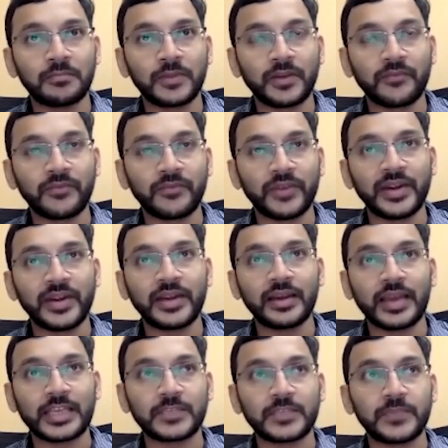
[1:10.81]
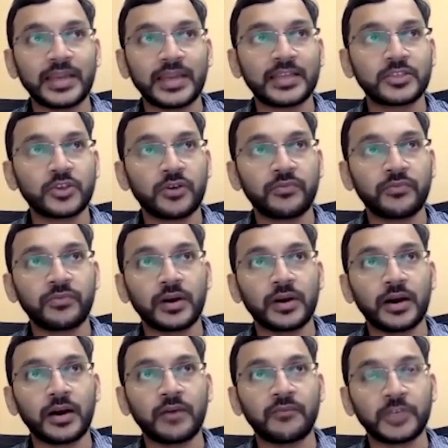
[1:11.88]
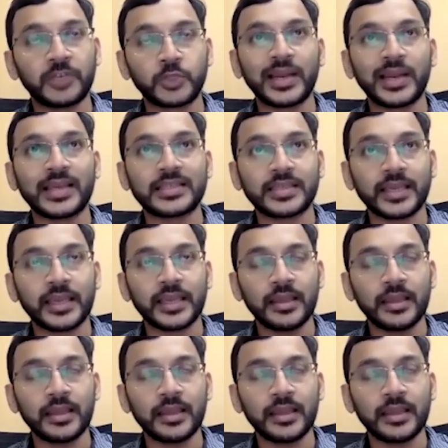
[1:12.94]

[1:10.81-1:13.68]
vivid experience of visualizing